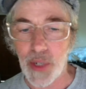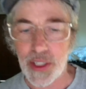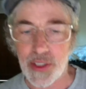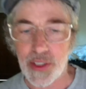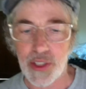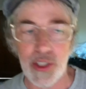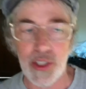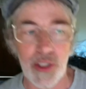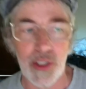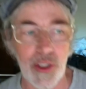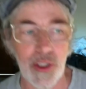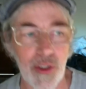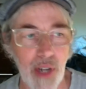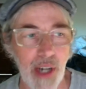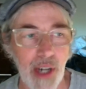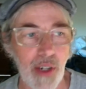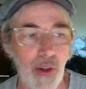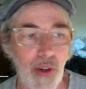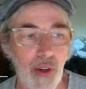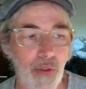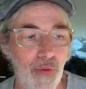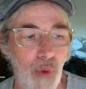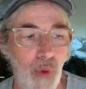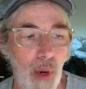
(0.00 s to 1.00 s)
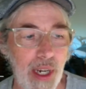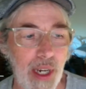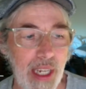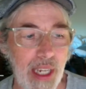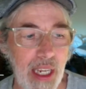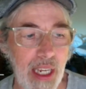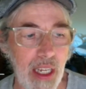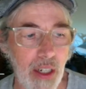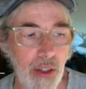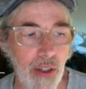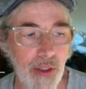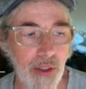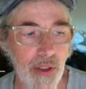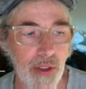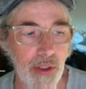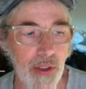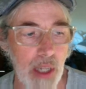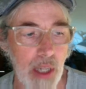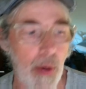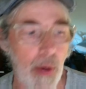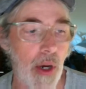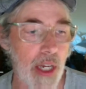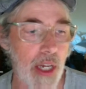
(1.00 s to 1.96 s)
you're trying to avoid hills or something.